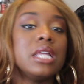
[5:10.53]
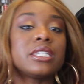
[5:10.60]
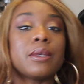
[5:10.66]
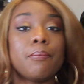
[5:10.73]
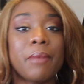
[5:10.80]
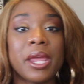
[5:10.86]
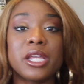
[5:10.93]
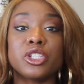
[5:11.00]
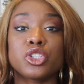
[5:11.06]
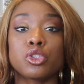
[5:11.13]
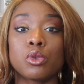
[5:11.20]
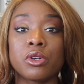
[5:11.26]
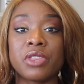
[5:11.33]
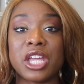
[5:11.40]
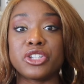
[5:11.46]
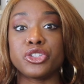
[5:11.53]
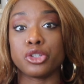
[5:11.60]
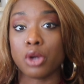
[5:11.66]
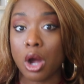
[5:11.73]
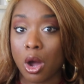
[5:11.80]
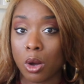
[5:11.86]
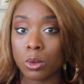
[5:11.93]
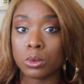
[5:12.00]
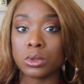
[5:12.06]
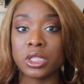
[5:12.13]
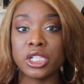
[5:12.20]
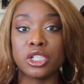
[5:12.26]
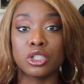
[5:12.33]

to make sure that you're only